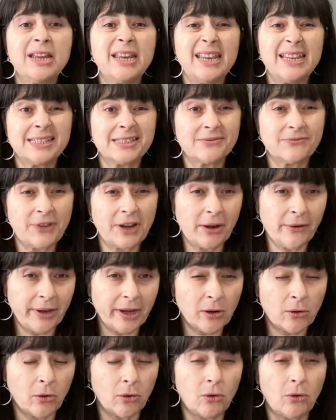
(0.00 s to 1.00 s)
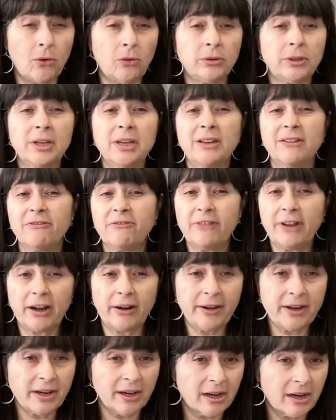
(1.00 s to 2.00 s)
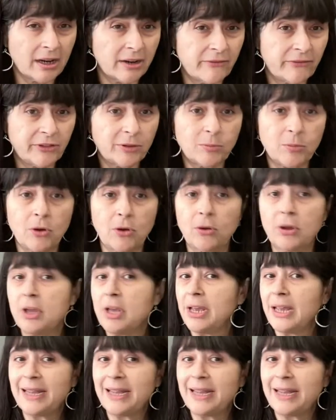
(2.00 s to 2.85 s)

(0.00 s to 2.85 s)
is very cold, very uncomfortable.